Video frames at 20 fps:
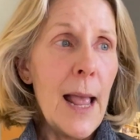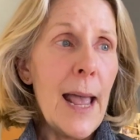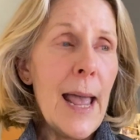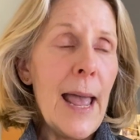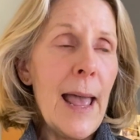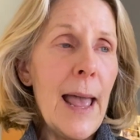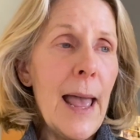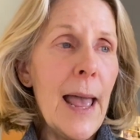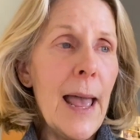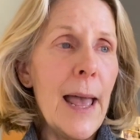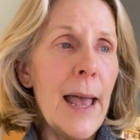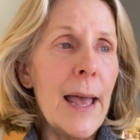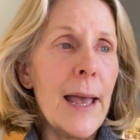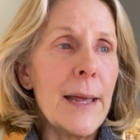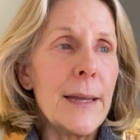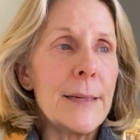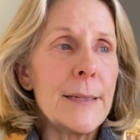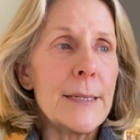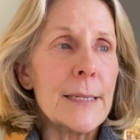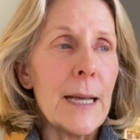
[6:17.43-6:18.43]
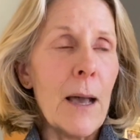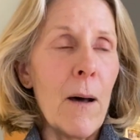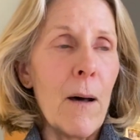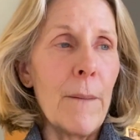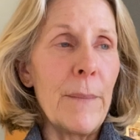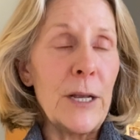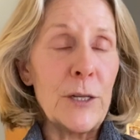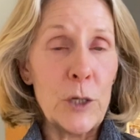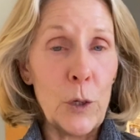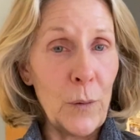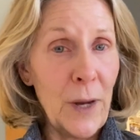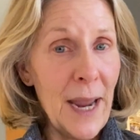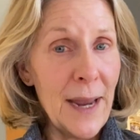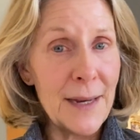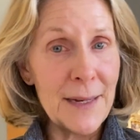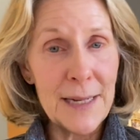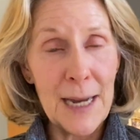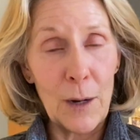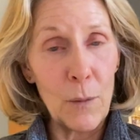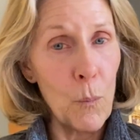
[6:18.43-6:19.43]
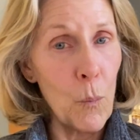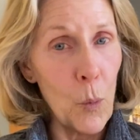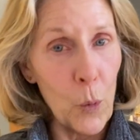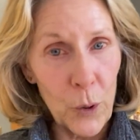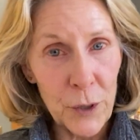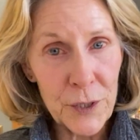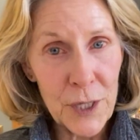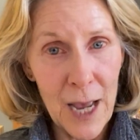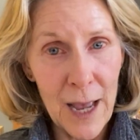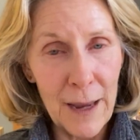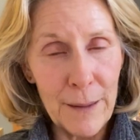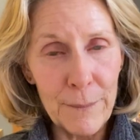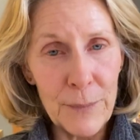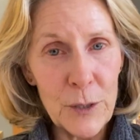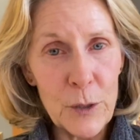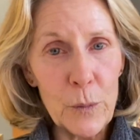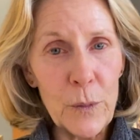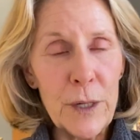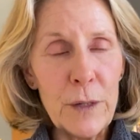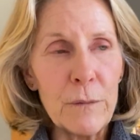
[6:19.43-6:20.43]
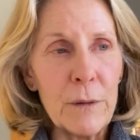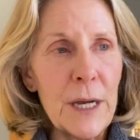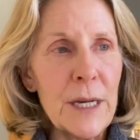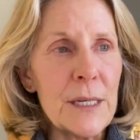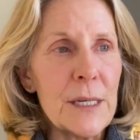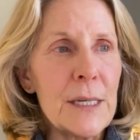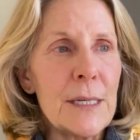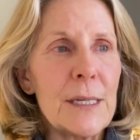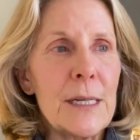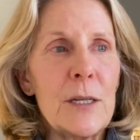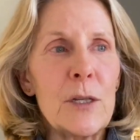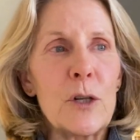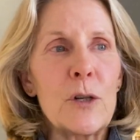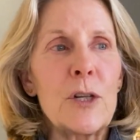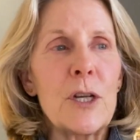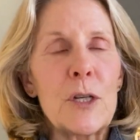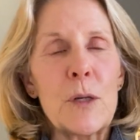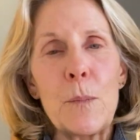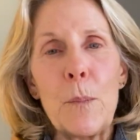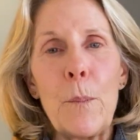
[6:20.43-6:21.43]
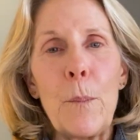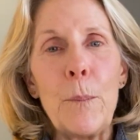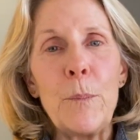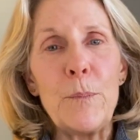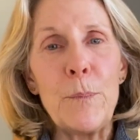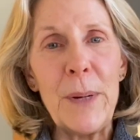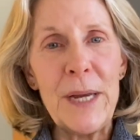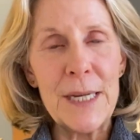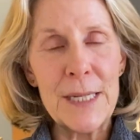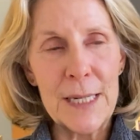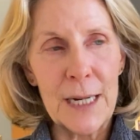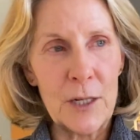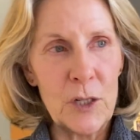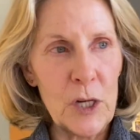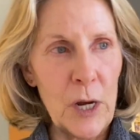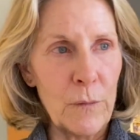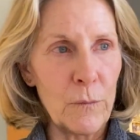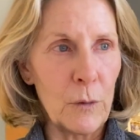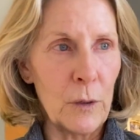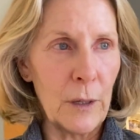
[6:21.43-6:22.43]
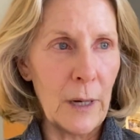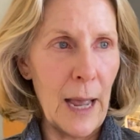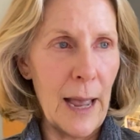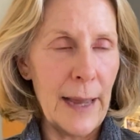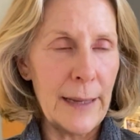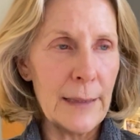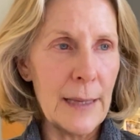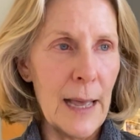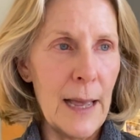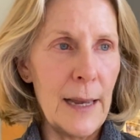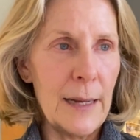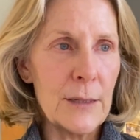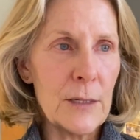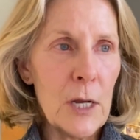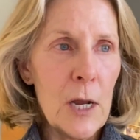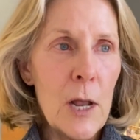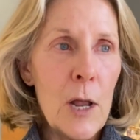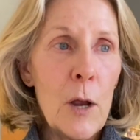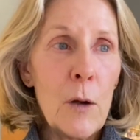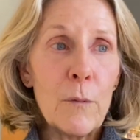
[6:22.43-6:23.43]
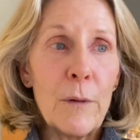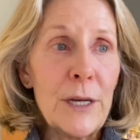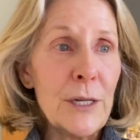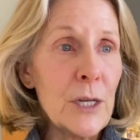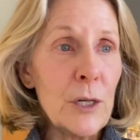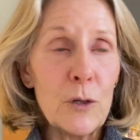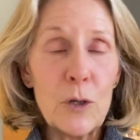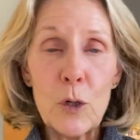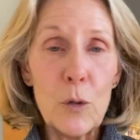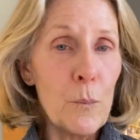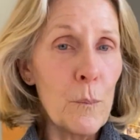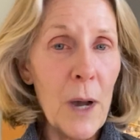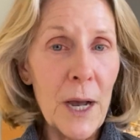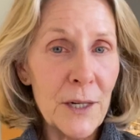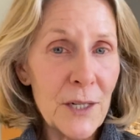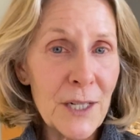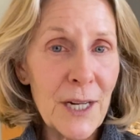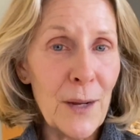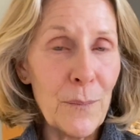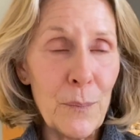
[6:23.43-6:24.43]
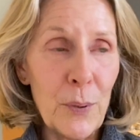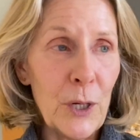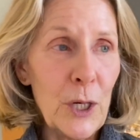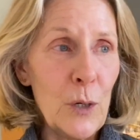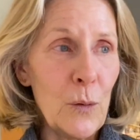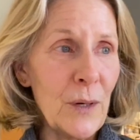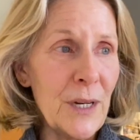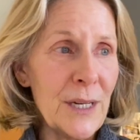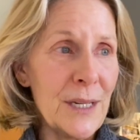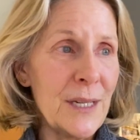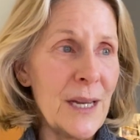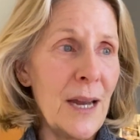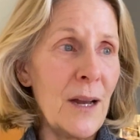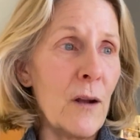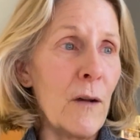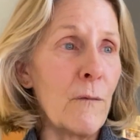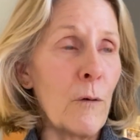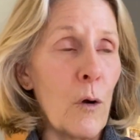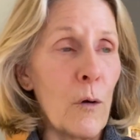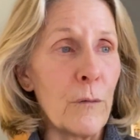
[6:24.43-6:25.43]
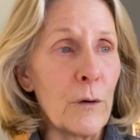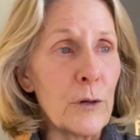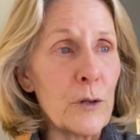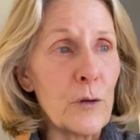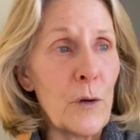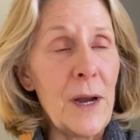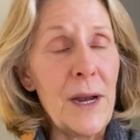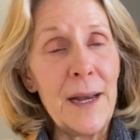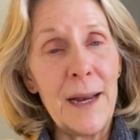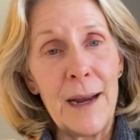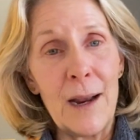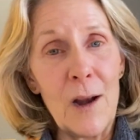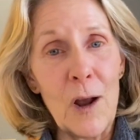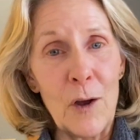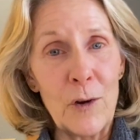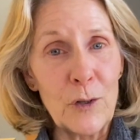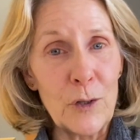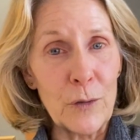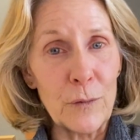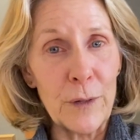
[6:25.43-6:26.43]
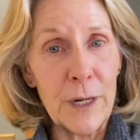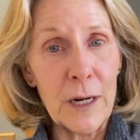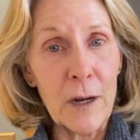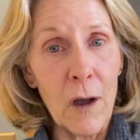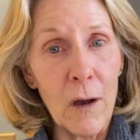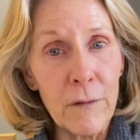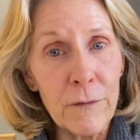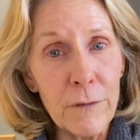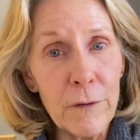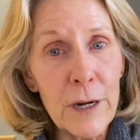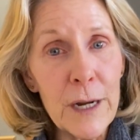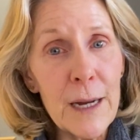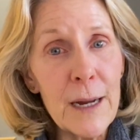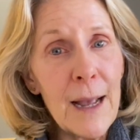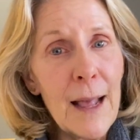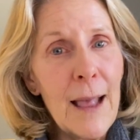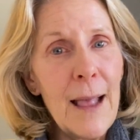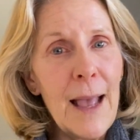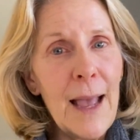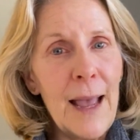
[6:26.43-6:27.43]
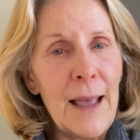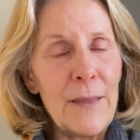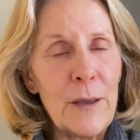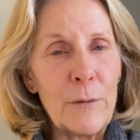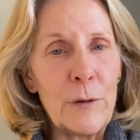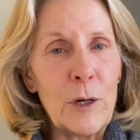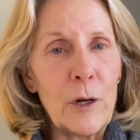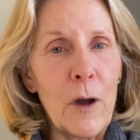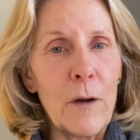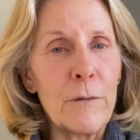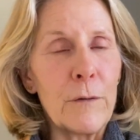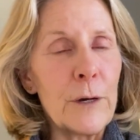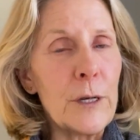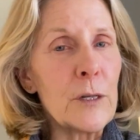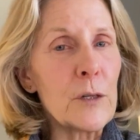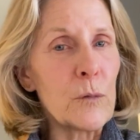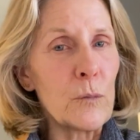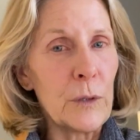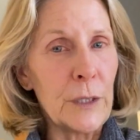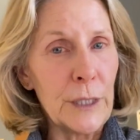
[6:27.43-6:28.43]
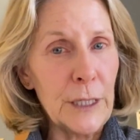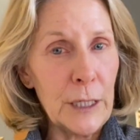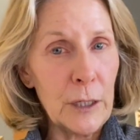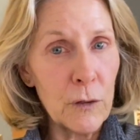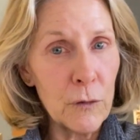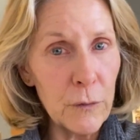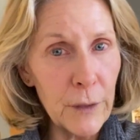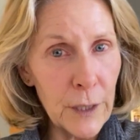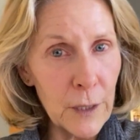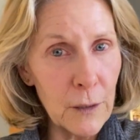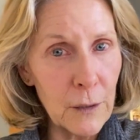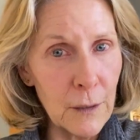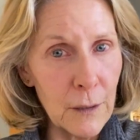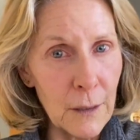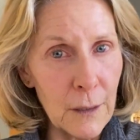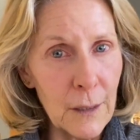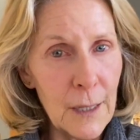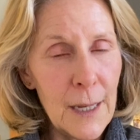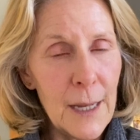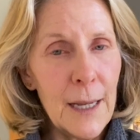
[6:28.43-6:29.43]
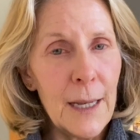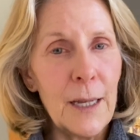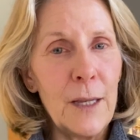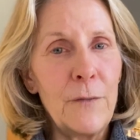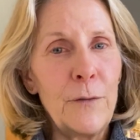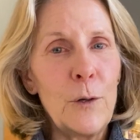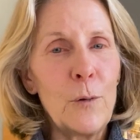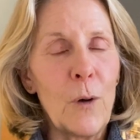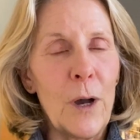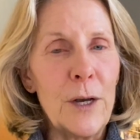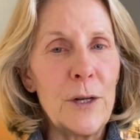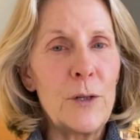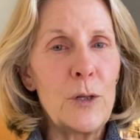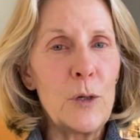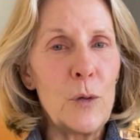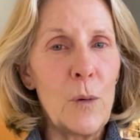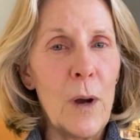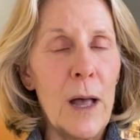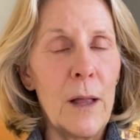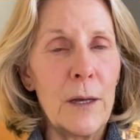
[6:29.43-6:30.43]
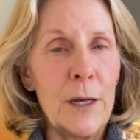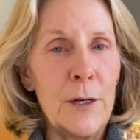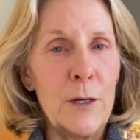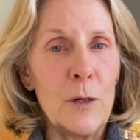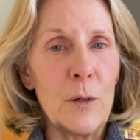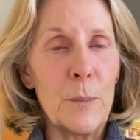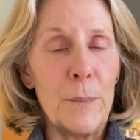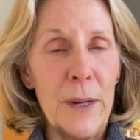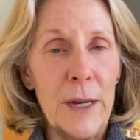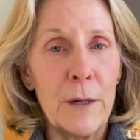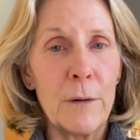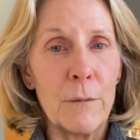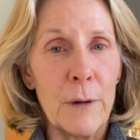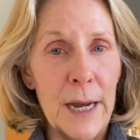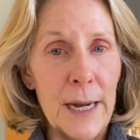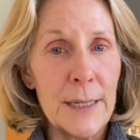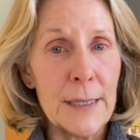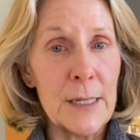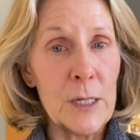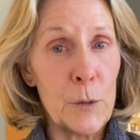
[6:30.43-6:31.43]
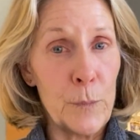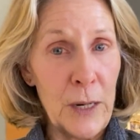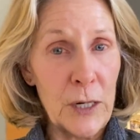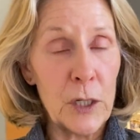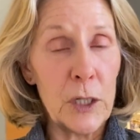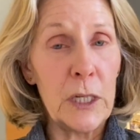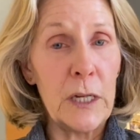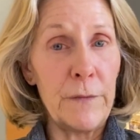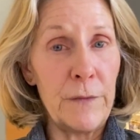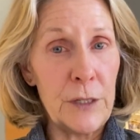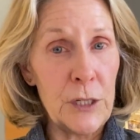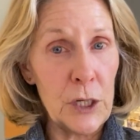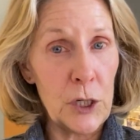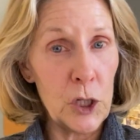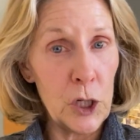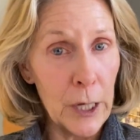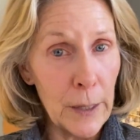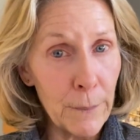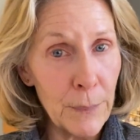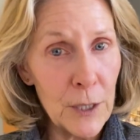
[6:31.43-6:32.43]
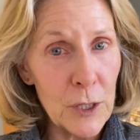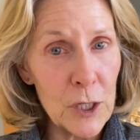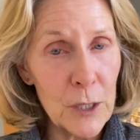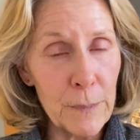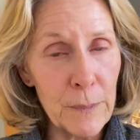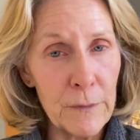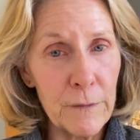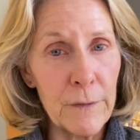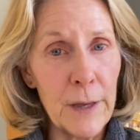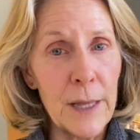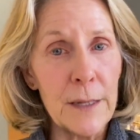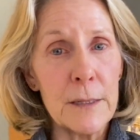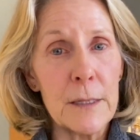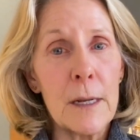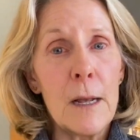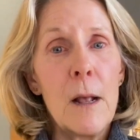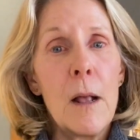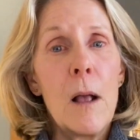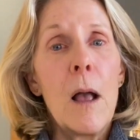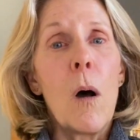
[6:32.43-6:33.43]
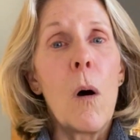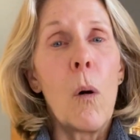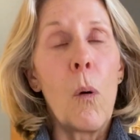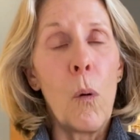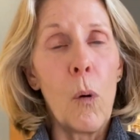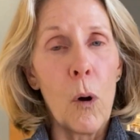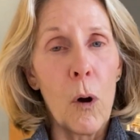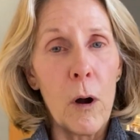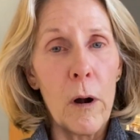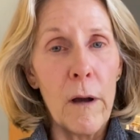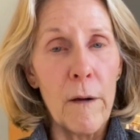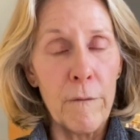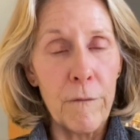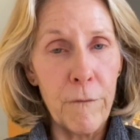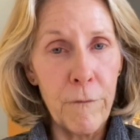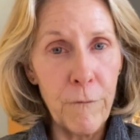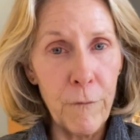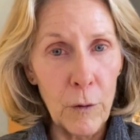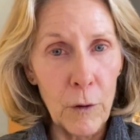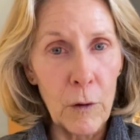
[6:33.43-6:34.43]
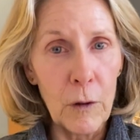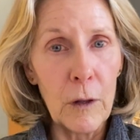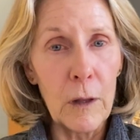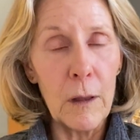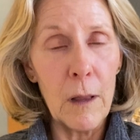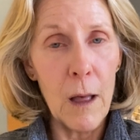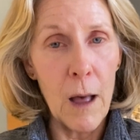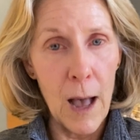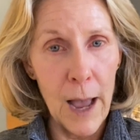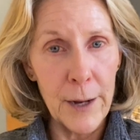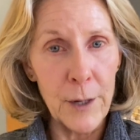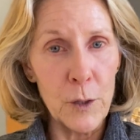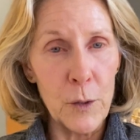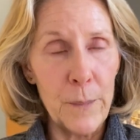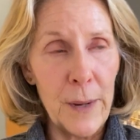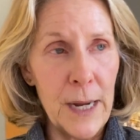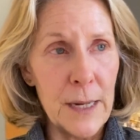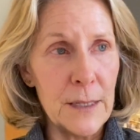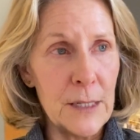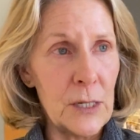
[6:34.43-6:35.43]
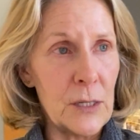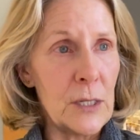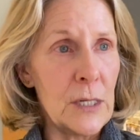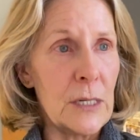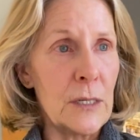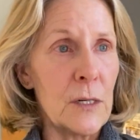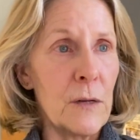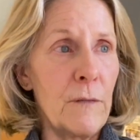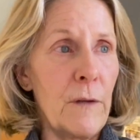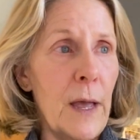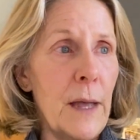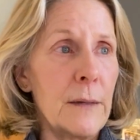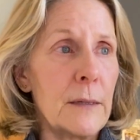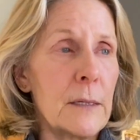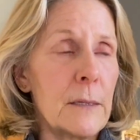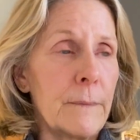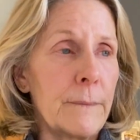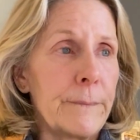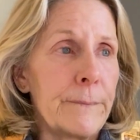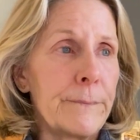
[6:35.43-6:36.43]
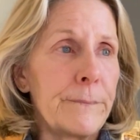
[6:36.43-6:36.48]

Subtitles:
And it's okay to take more time between races. These are just basic general guidelines. Racing too much can put you in a state of overtraining and under recovery, and that recovery is really critical if you want to do well in your big race, especially if it's a championship event or a full Ironman distance event.